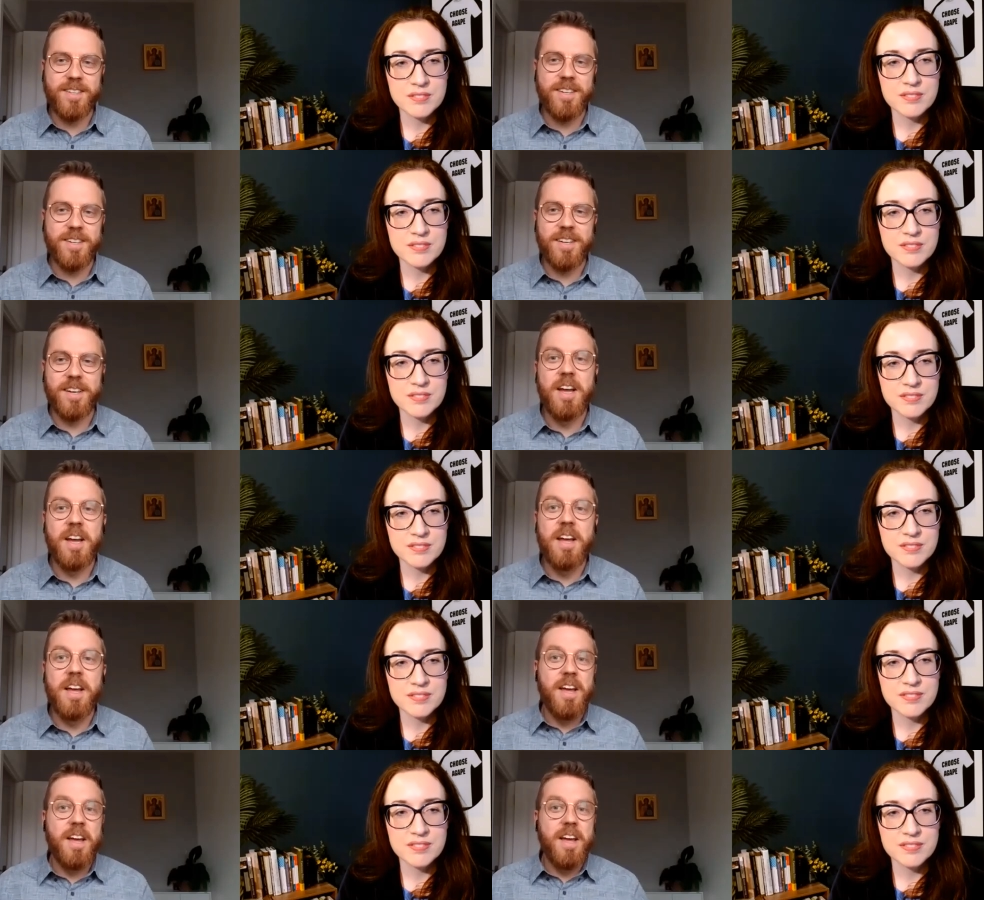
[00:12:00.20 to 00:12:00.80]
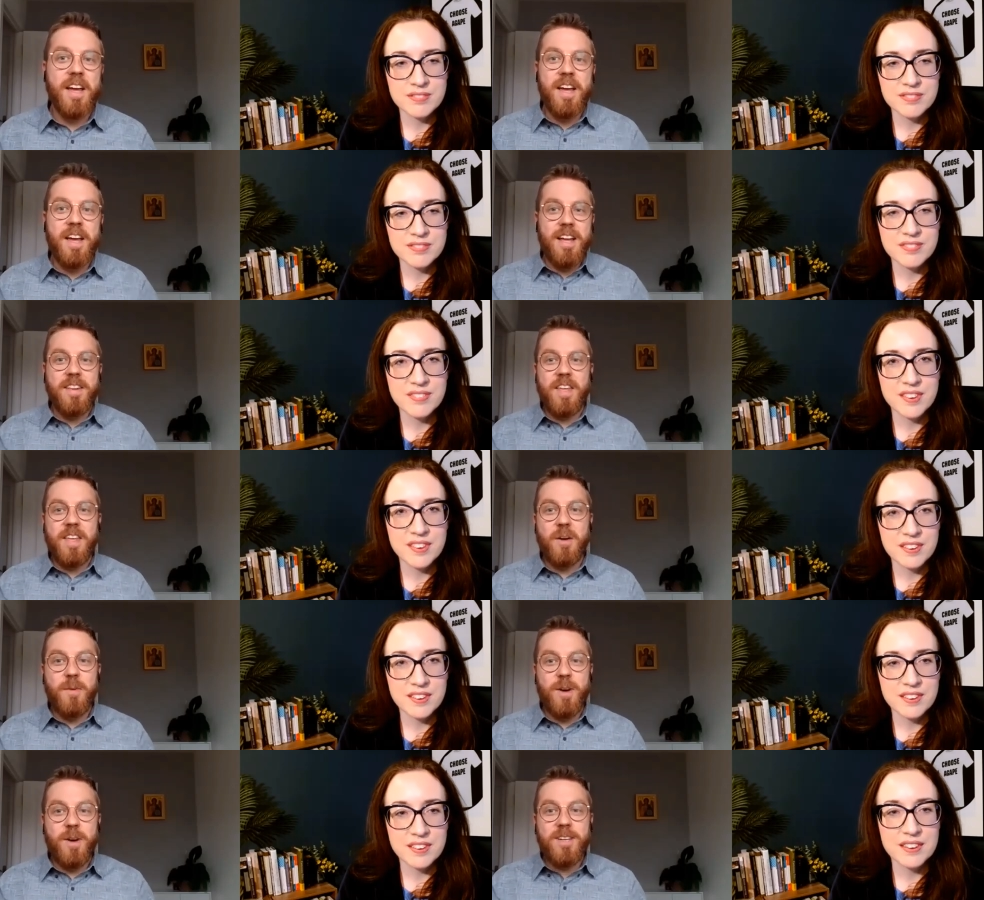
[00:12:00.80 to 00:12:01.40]
Speaker 1: nature,
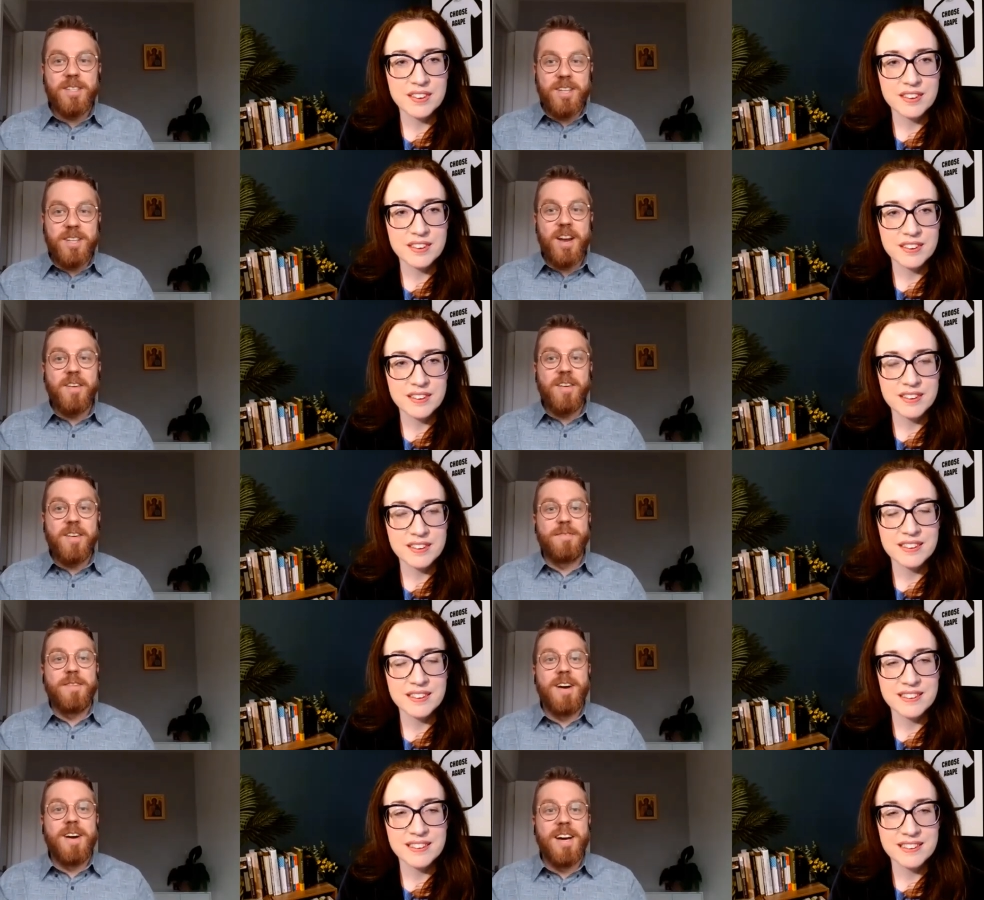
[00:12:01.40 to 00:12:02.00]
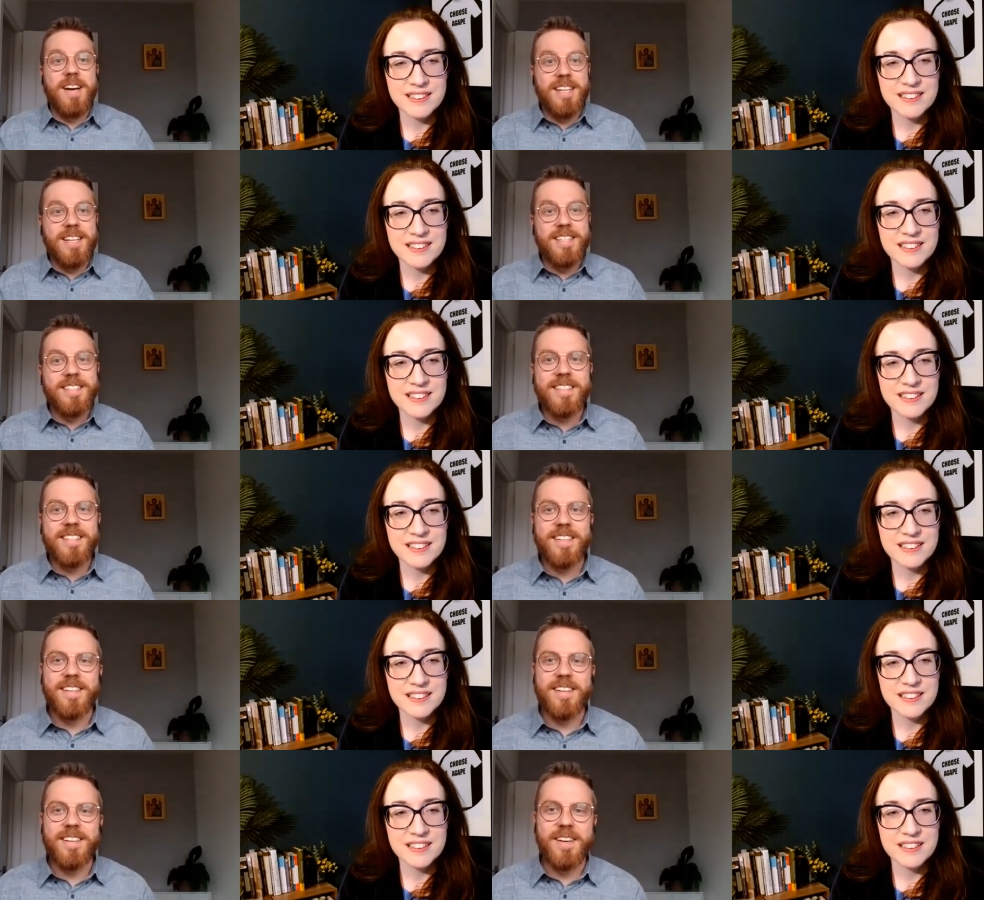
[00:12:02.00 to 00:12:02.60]
they were terrified,
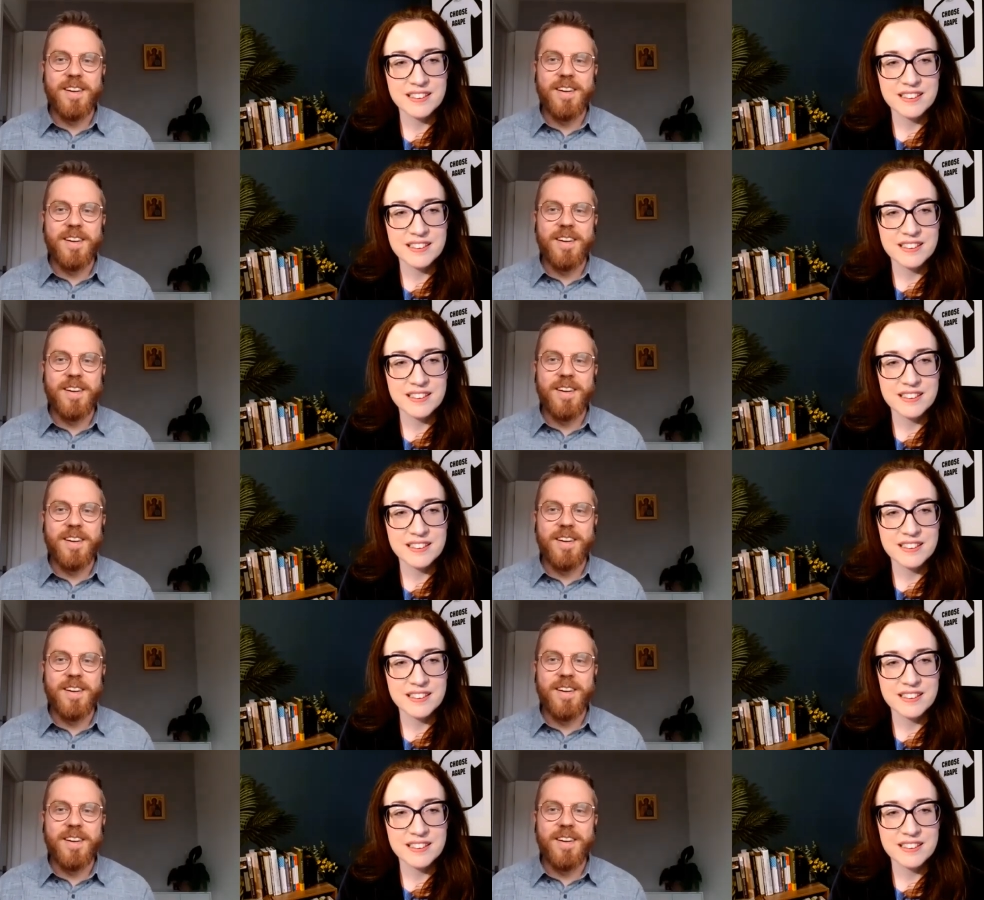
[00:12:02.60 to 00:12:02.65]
